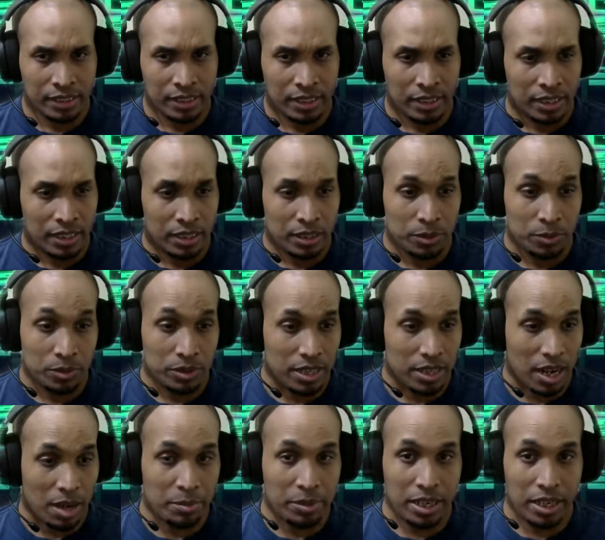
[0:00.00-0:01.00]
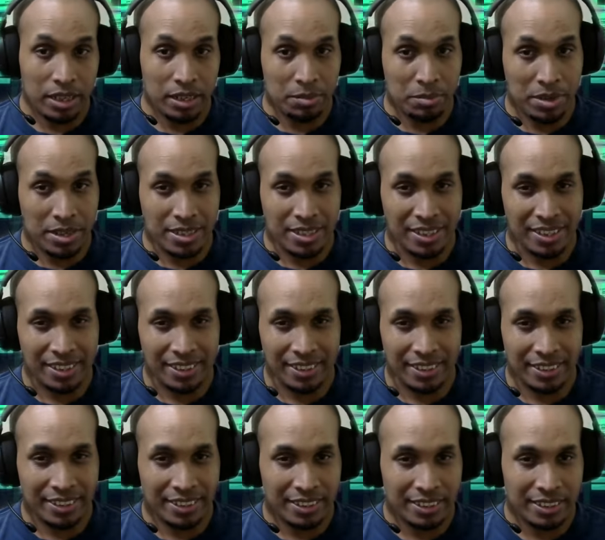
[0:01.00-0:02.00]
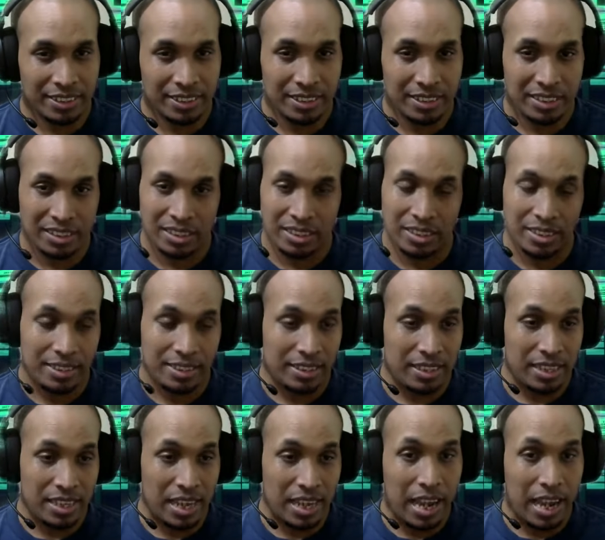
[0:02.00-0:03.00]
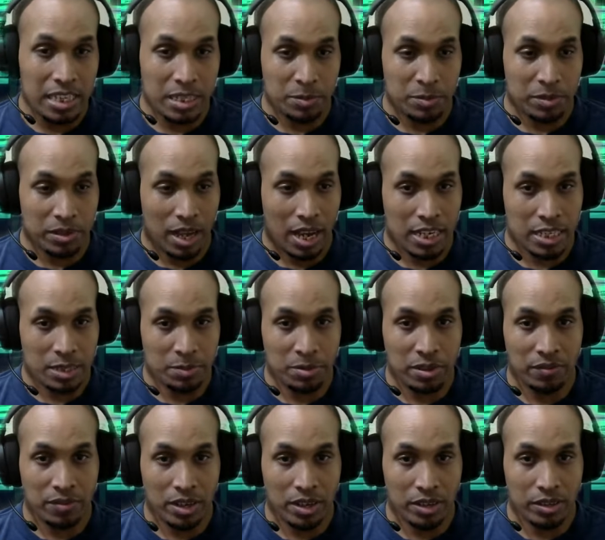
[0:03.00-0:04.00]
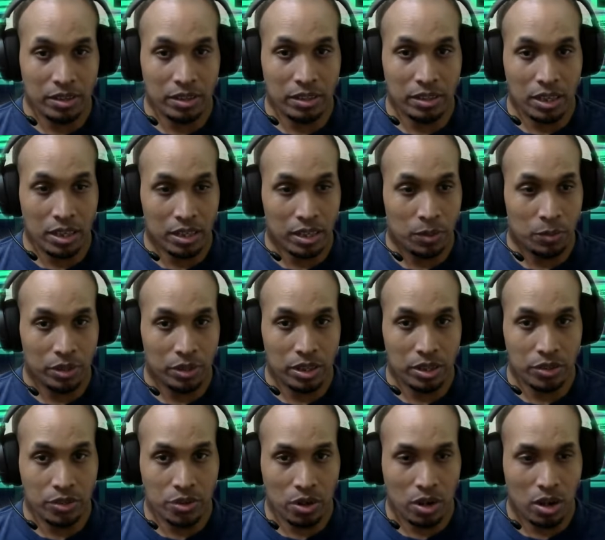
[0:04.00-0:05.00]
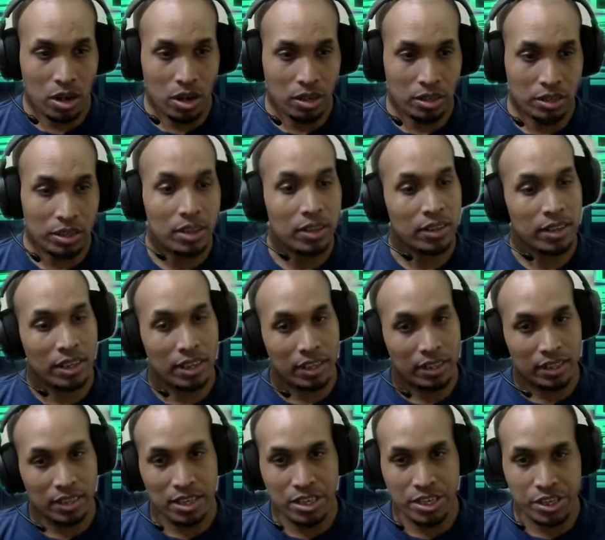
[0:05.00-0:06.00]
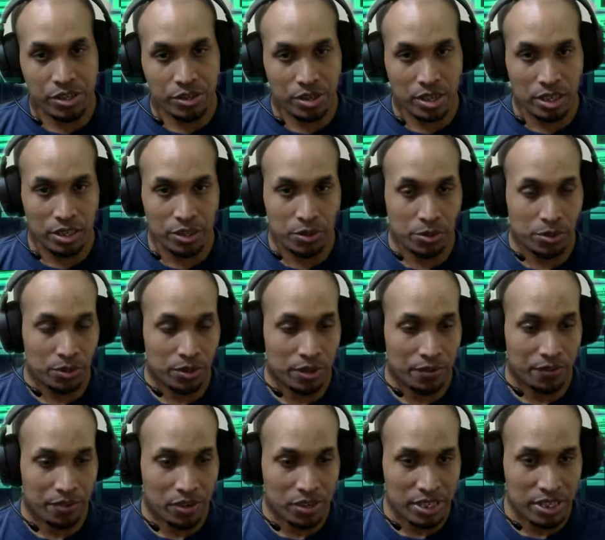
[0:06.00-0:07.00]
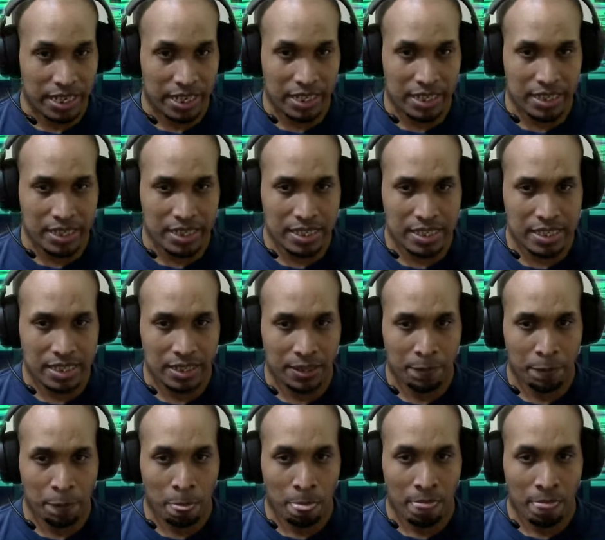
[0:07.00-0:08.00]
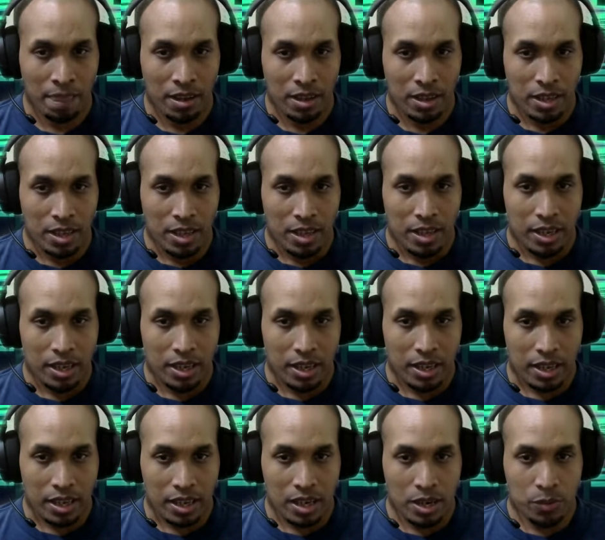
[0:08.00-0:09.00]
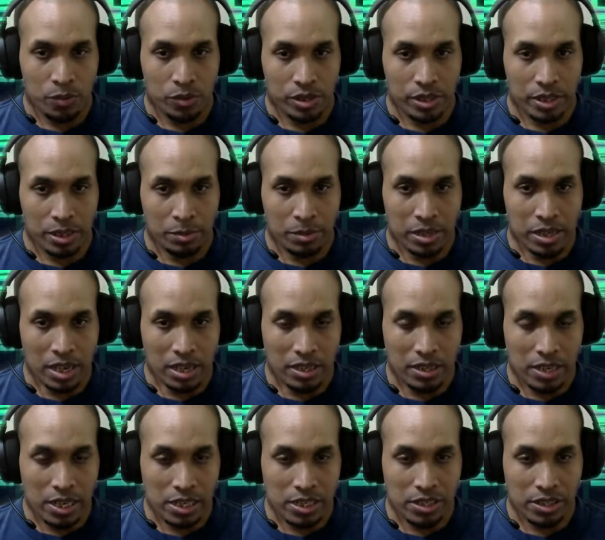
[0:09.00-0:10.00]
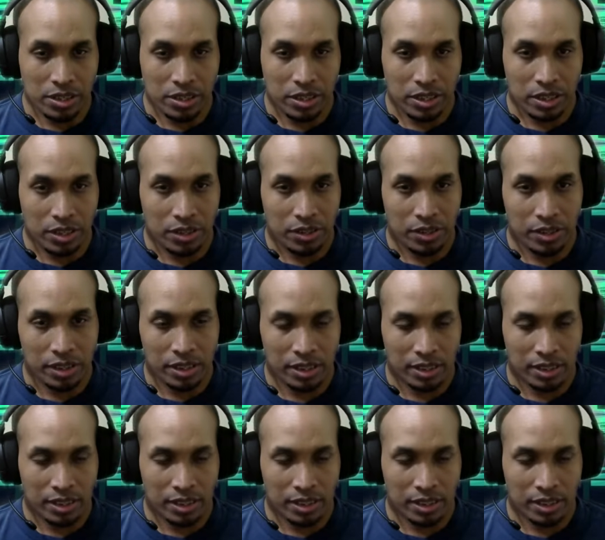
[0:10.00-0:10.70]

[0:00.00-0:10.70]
We're dominating basically. The AI has been very unlucky with the draw. Okay, it drew the first ace. And we're gonna make a connection here.